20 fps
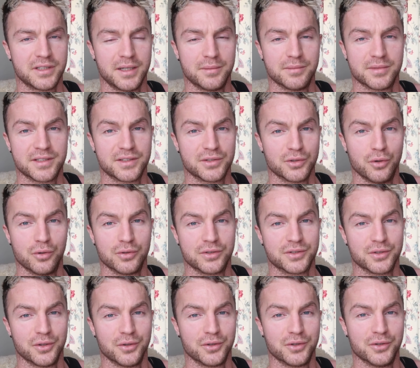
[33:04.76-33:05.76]
team's
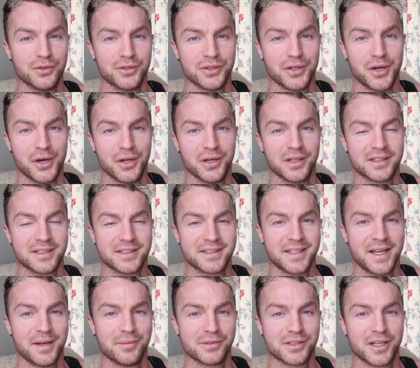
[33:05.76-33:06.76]
so good all at the
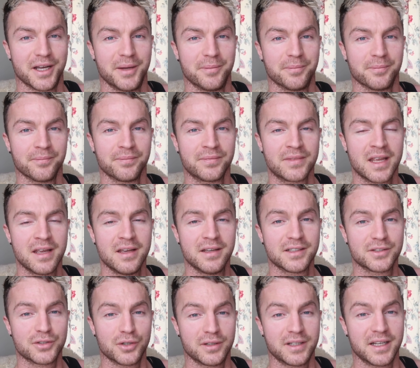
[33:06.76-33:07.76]
same time.
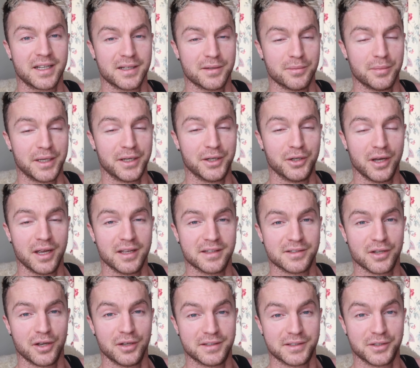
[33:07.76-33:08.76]
So I think
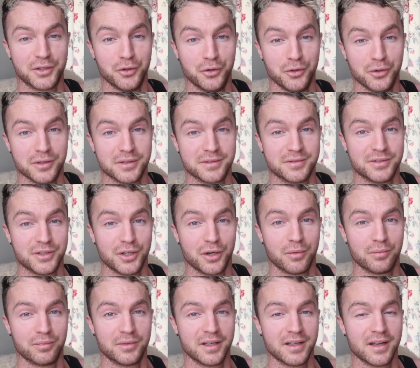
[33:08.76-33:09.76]
it's good.
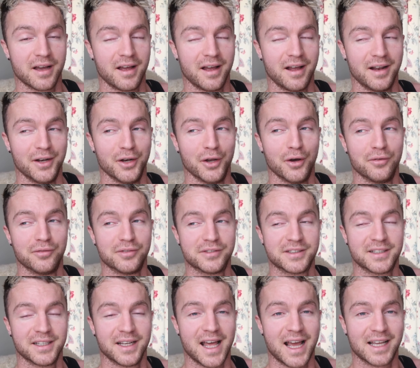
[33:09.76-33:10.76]
I
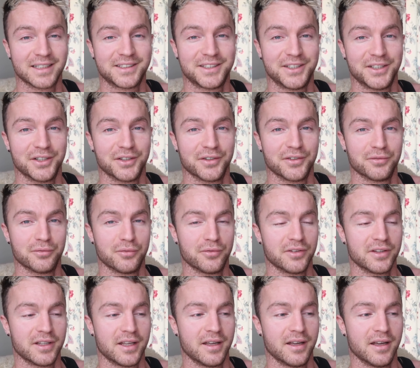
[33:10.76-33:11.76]
loved the last year
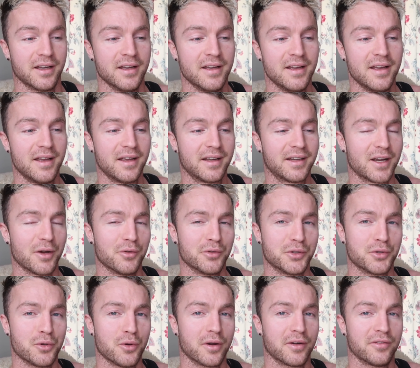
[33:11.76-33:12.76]
for the
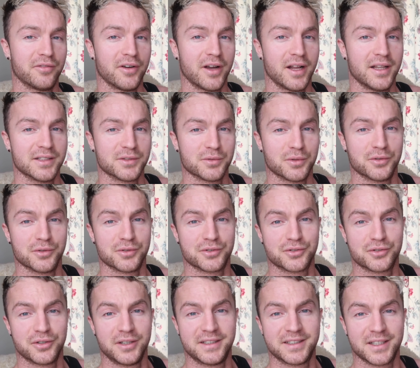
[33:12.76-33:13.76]
county quarterfinals when there was
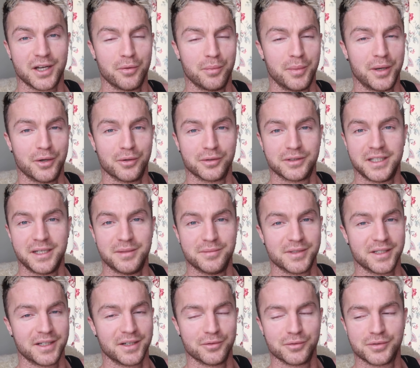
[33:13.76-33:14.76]
3 South Mayo
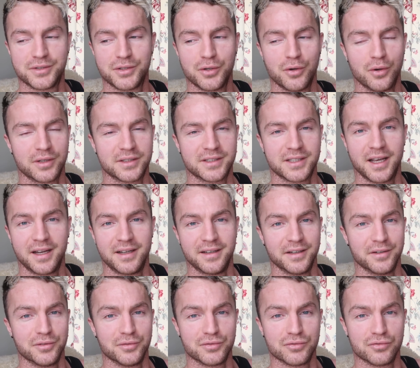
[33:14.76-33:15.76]
teams in. It was so
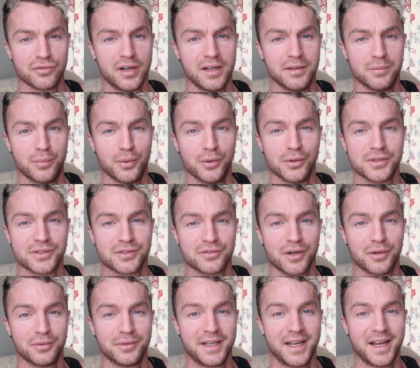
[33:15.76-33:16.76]
exciting. There was real buzz
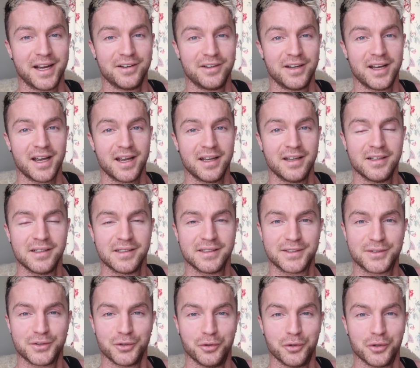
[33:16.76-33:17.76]
around the area.
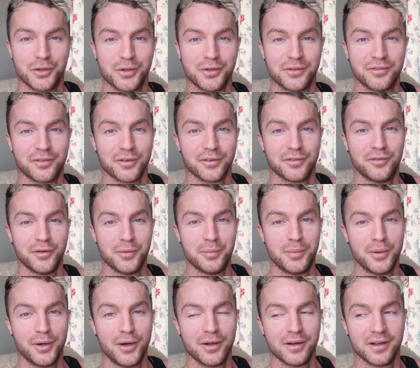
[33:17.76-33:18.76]
So good for
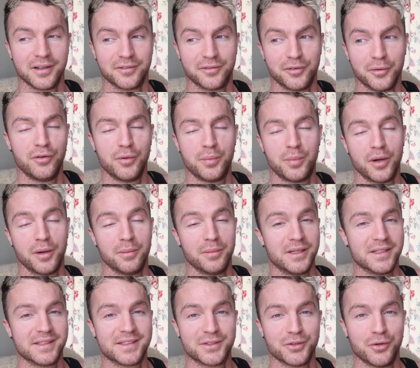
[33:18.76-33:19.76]
football, and football
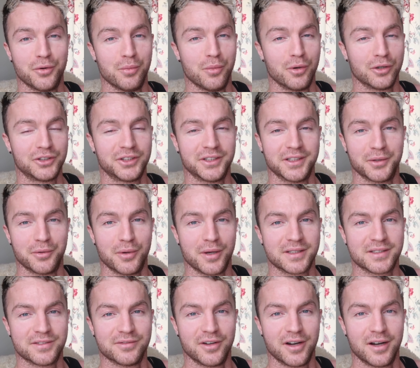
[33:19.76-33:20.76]
means so much in the
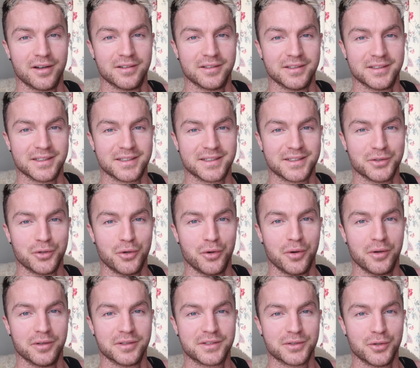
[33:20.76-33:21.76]
west of Ireland. It's
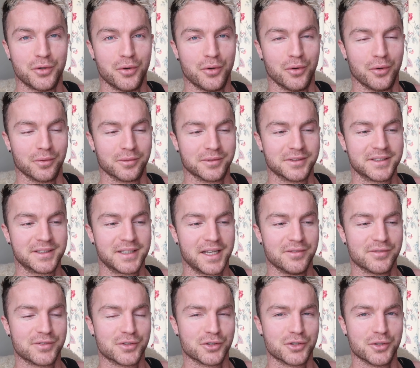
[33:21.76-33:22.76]
it
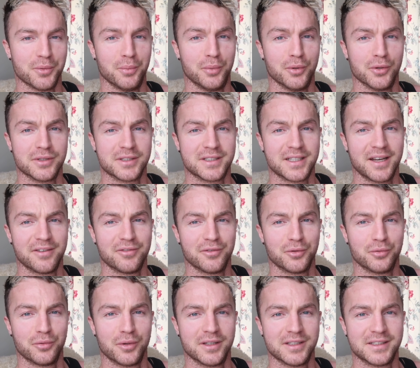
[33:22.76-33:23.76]
gives such a buzz to
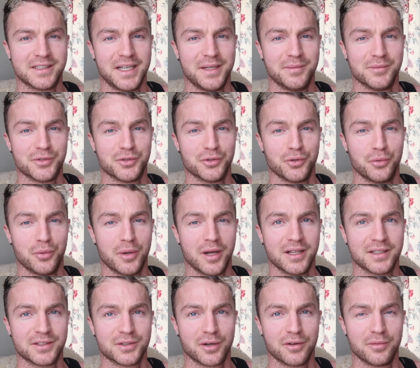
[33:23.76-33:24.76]
everyone when the team's doing
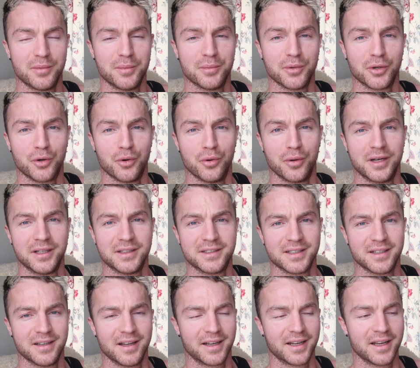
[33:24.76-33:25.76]
well. So I remember going
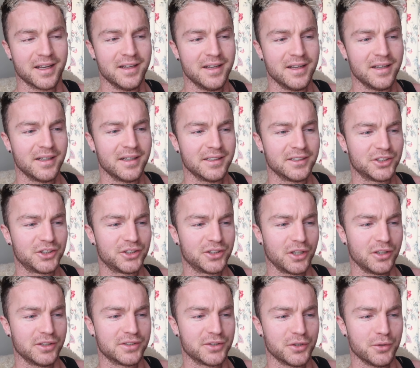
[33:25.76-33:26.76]
into like
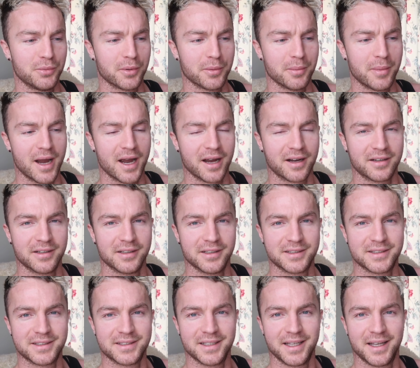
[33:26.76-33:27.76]

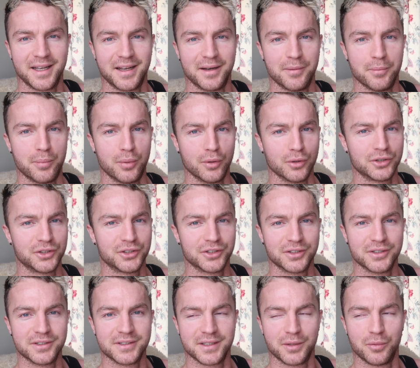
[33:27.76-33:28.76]
supermarkets and
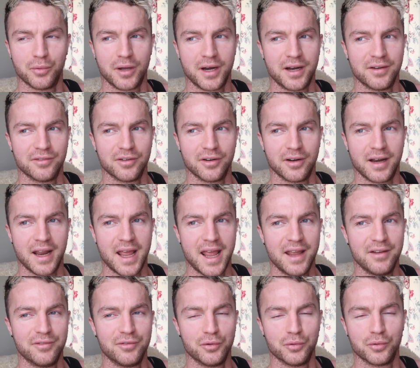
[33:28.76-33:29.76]
butchers and whatever, and
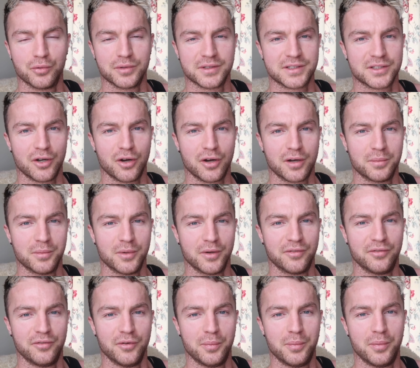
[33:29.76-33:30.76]
everyone was talking
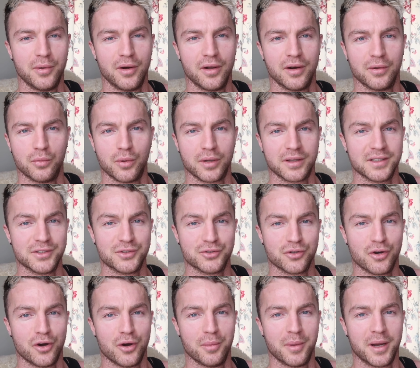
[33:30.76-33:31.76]
about football and what the
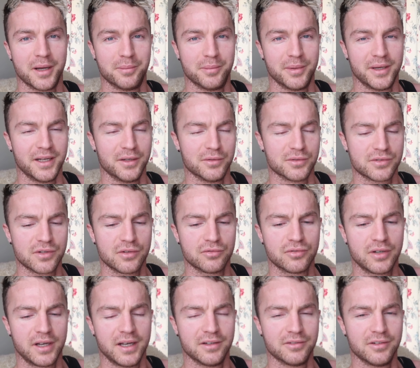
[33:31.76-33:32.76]
draw might be. It was a
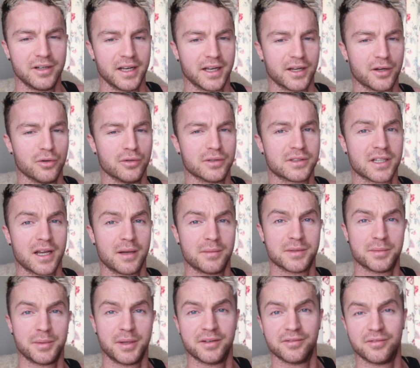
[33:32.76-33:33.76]
really cool time
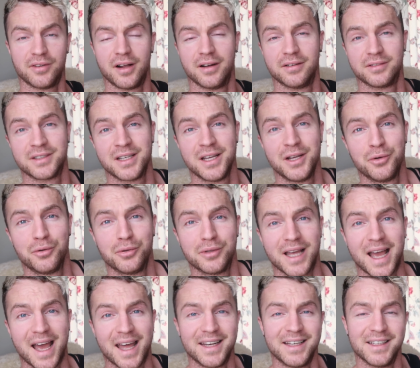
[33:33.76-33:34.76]
to be involved with
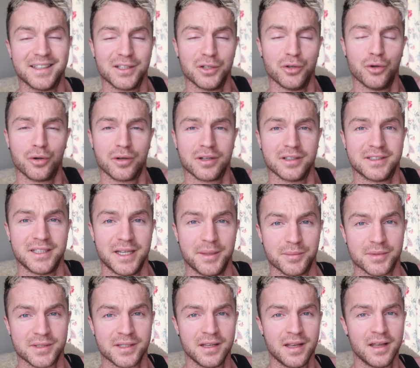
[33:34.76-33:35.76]
any of the local
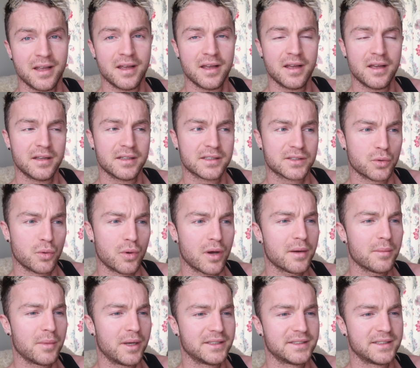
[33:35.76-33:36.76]
teams. So what
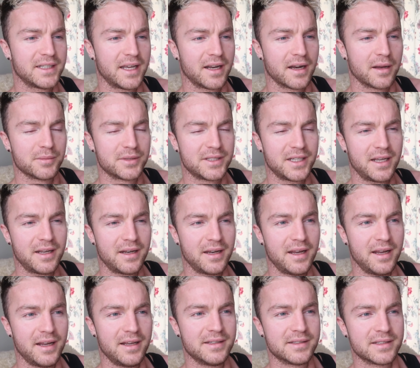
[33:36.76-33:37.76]
am I saying? I'm saying
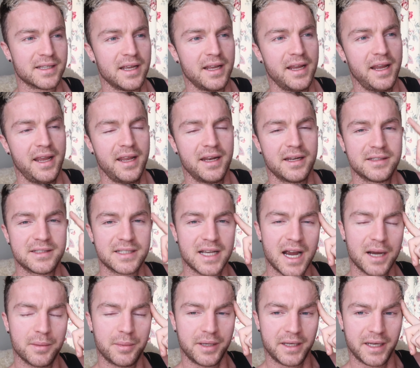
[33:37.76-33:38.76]
is, in a
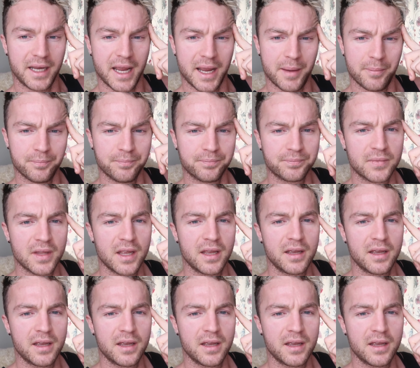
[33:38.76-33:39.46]
derby game,